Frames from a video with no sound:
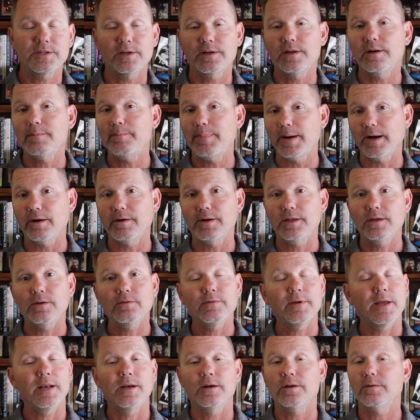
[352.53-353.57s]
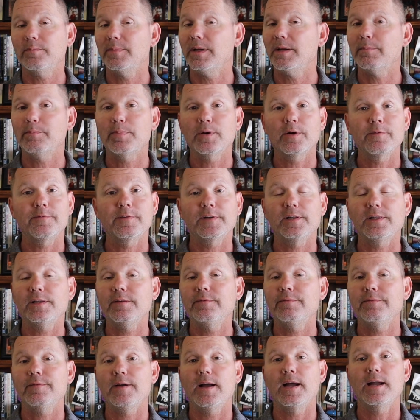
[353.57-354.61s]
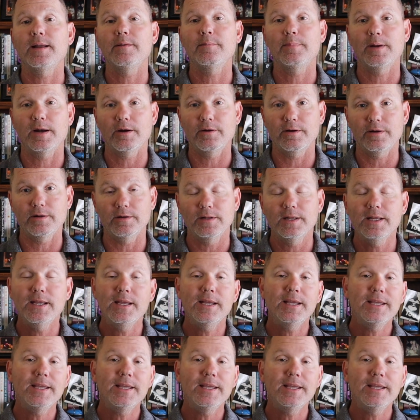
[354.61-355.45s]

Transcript: they're going to bury you and it'll be a perfectly fine burial.